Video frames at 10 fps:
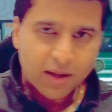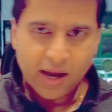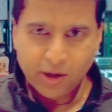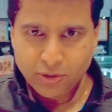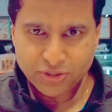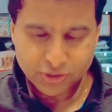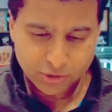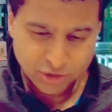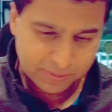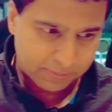I always
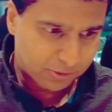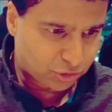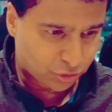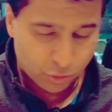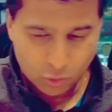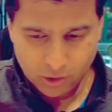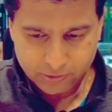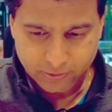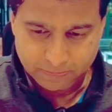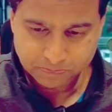encourage people to drink
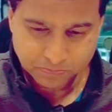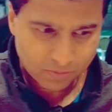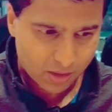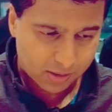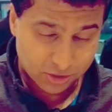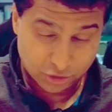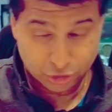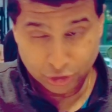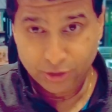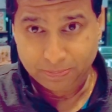water, because you
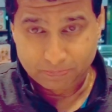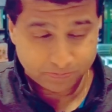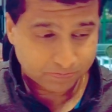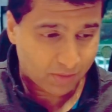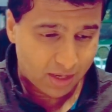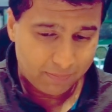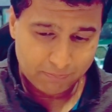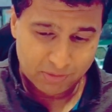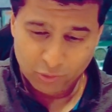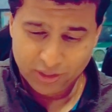should,
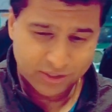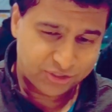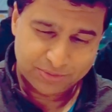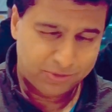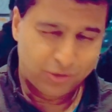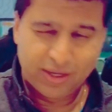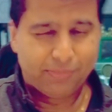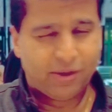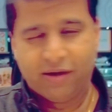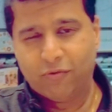but with this, you
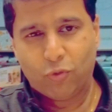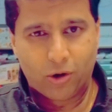can't be having